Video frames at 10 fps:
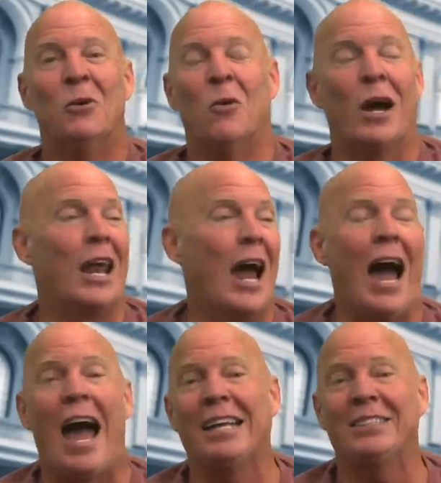When
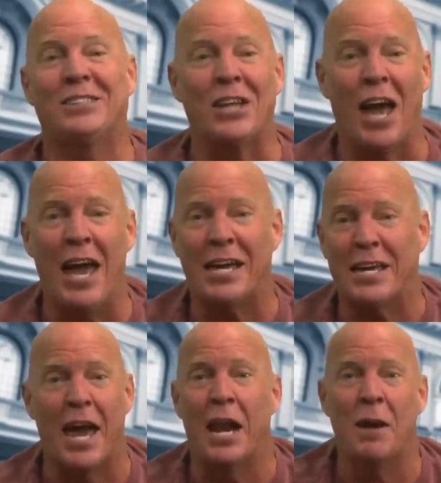I say
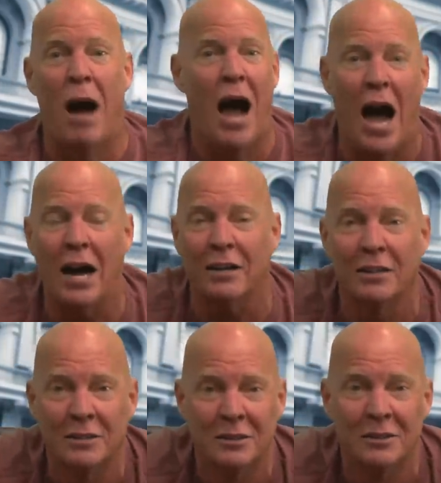Kenny Bach
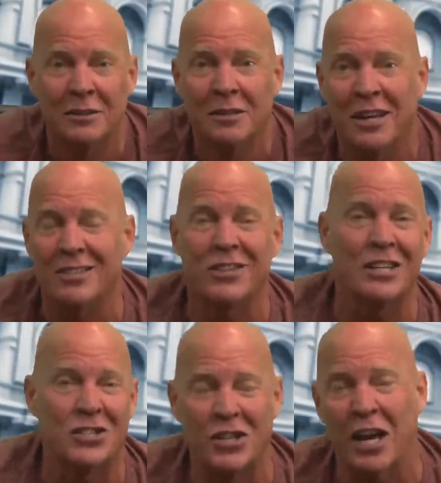is a
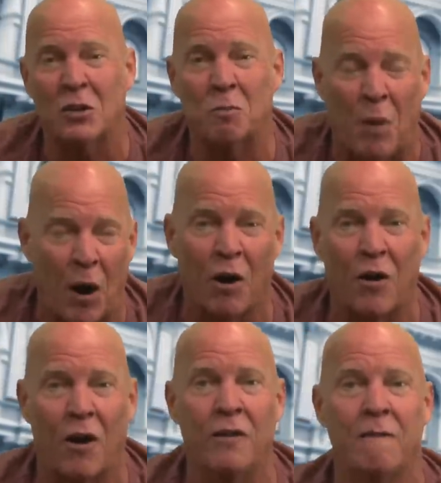sick
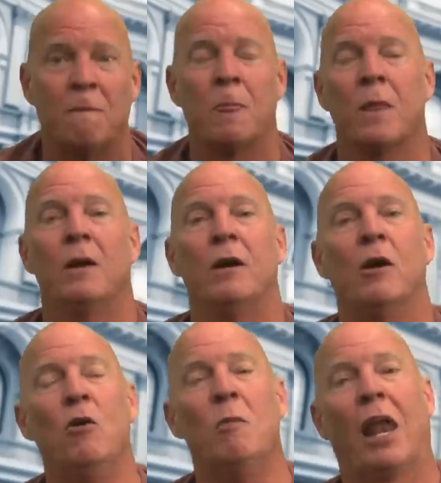pervert
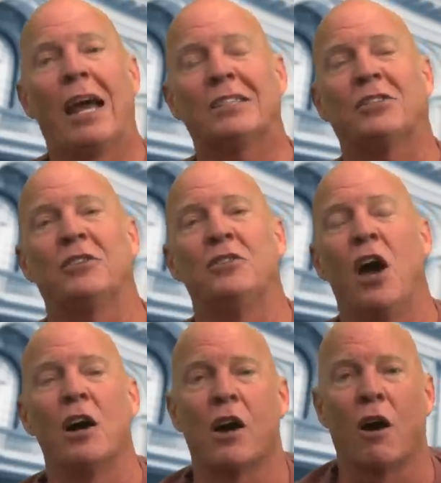who molested
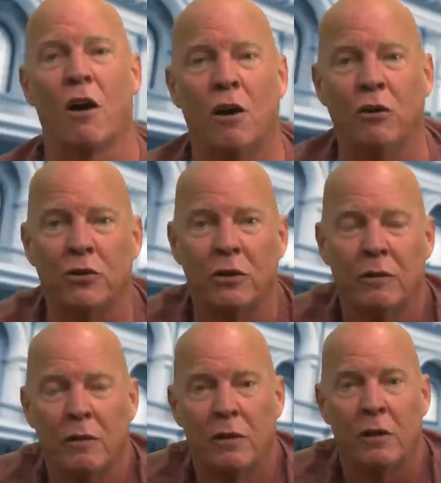young girls,
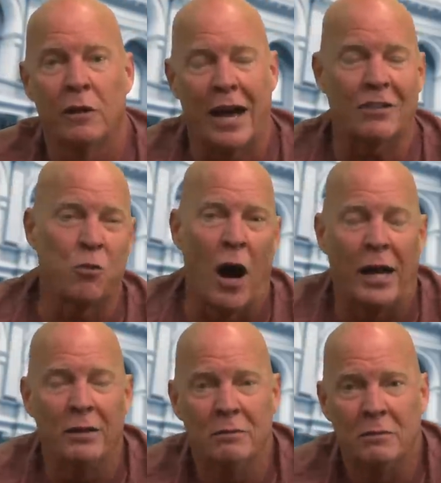guess
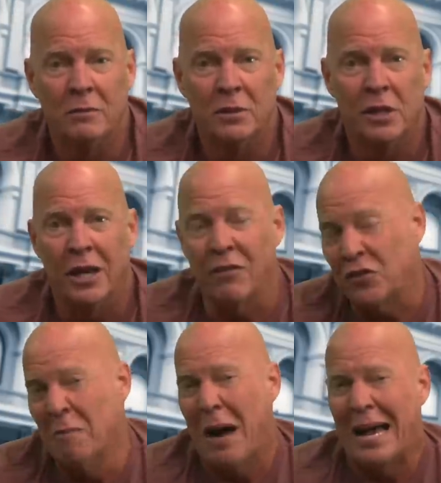what? If
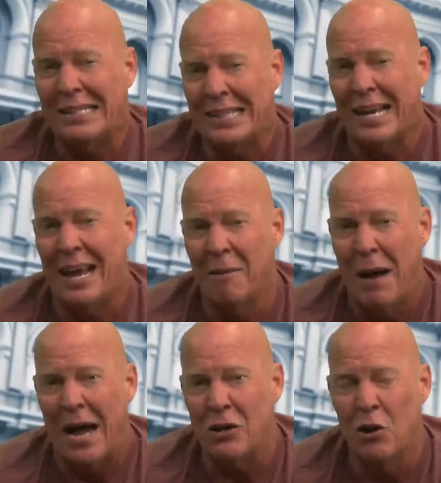somebody said that
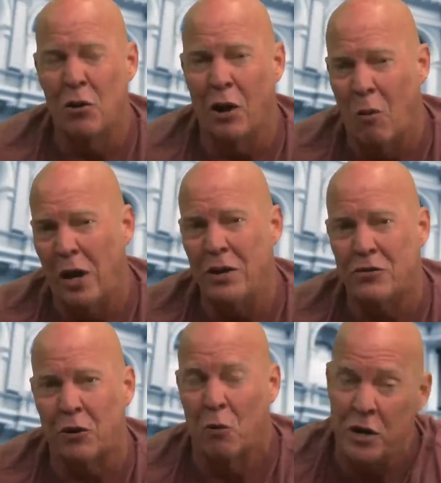about you and it wasn't
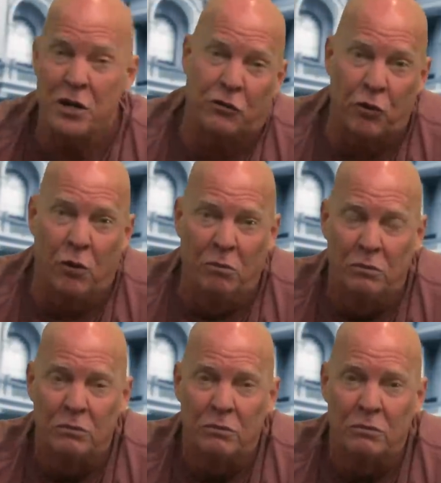true, wouldn't you sue them?
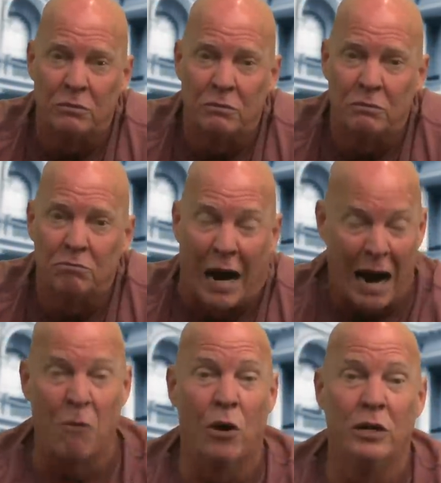
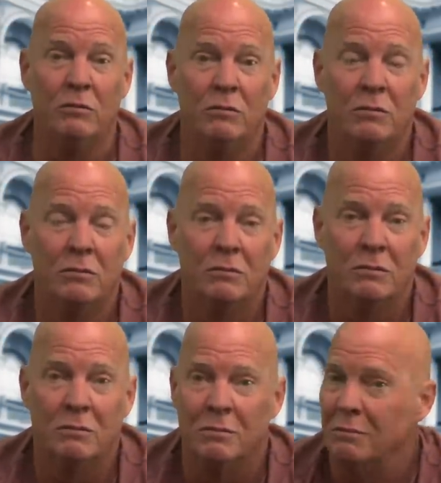I would.
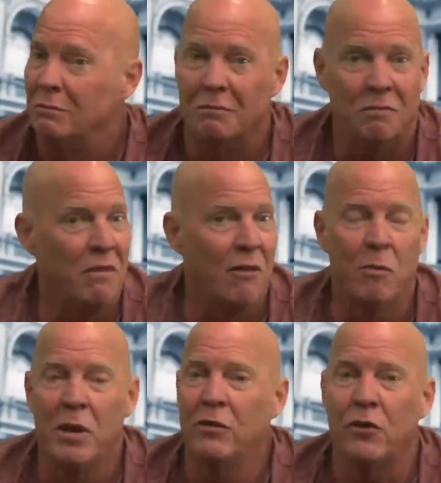Never
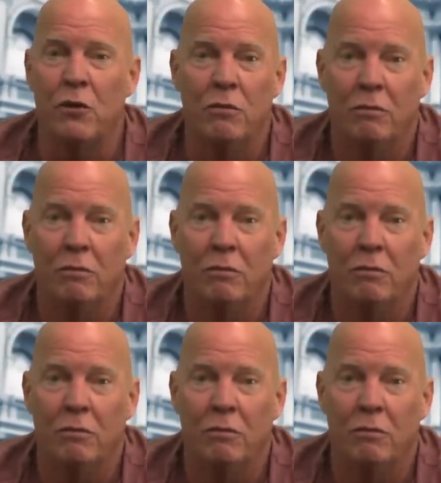been sued.